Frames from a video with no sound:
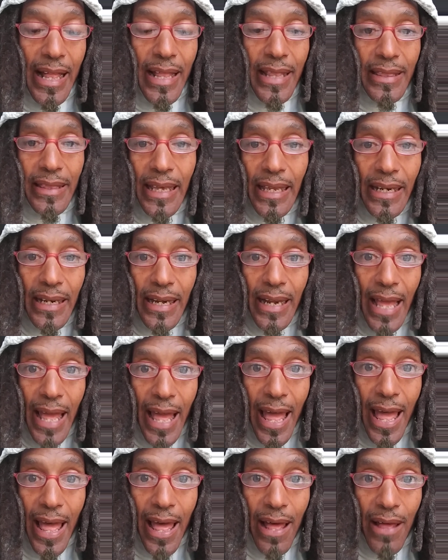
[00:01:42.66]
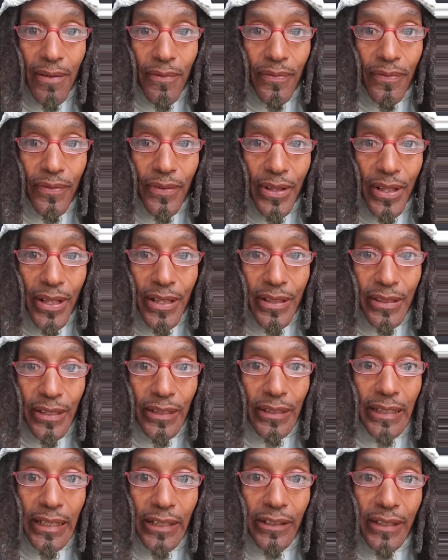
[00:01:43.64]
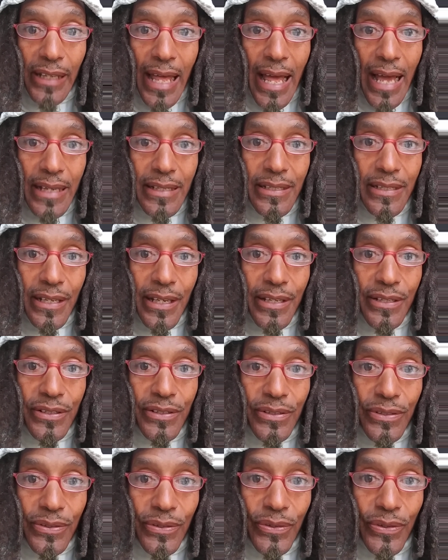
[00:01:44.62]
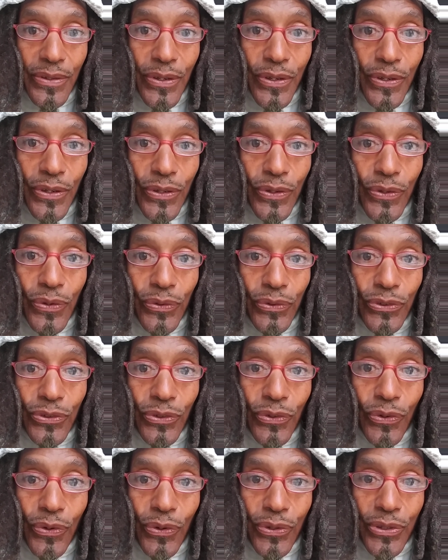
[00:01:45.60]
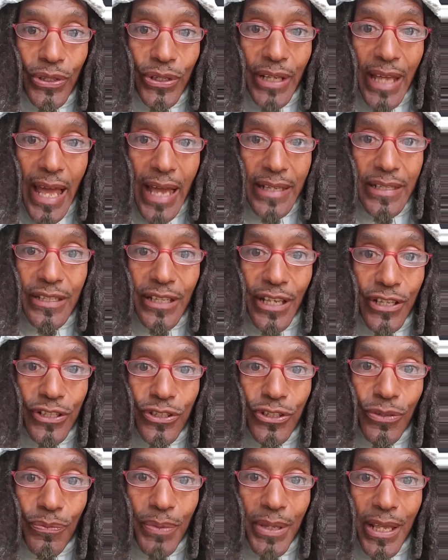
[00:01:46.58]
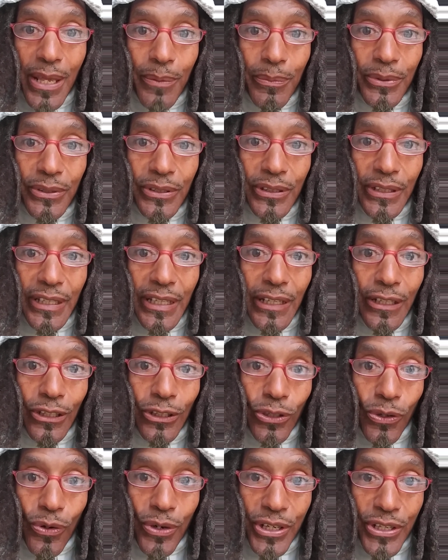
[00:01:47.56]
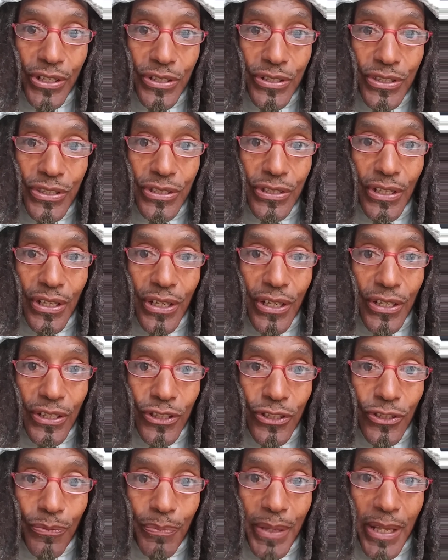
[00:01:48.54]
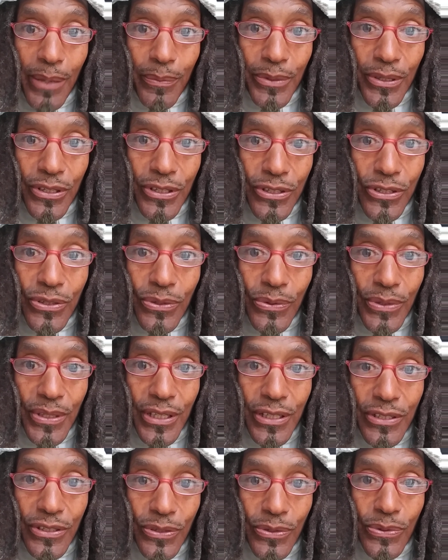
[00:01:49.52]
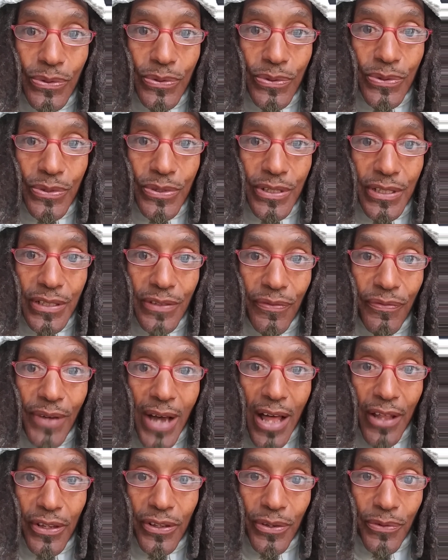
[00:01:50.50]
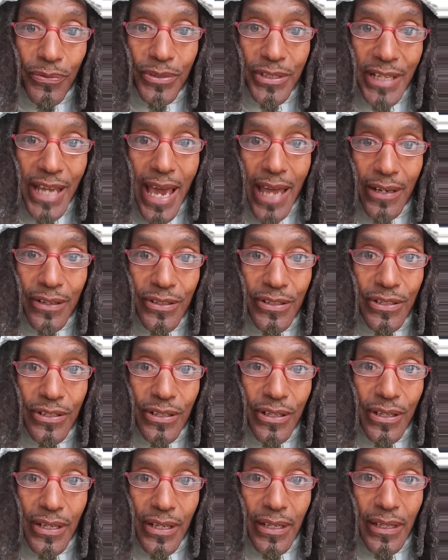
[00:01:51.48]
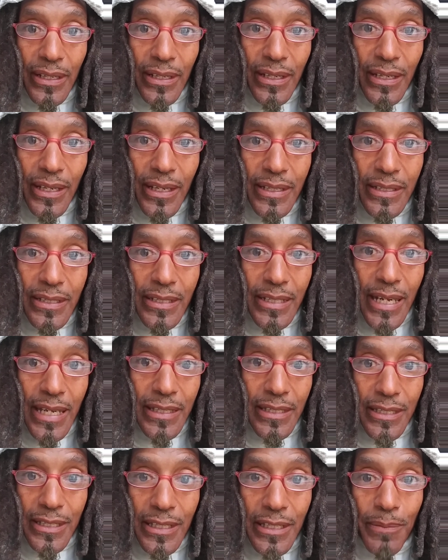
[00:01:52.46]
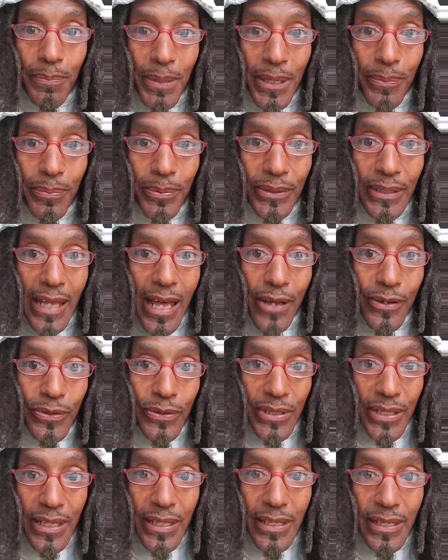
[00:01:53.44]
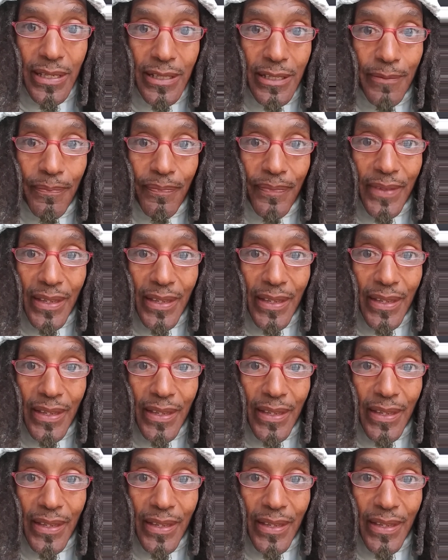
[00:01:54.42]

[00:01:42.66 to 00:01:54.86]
And they didn't have the legal access or the access to be able to get lawyers to be able to sue these schools and follow their channels and chase these people down who did this.